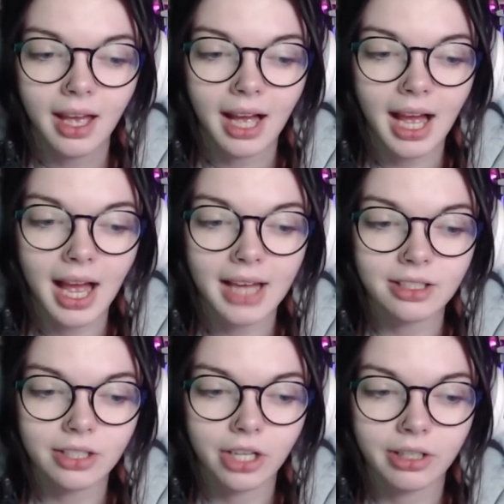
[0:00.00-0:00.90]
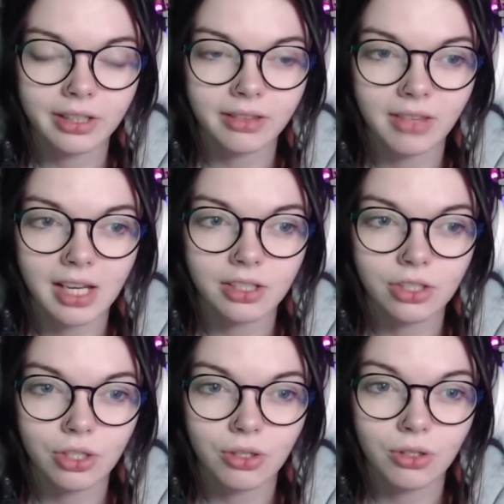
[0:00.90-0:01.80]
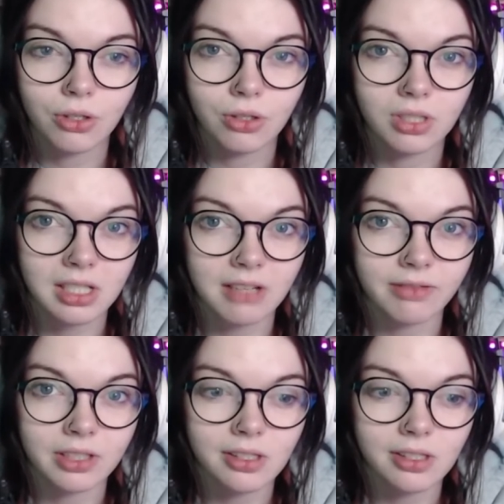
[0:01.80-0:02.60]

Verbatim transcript: and current thing to David.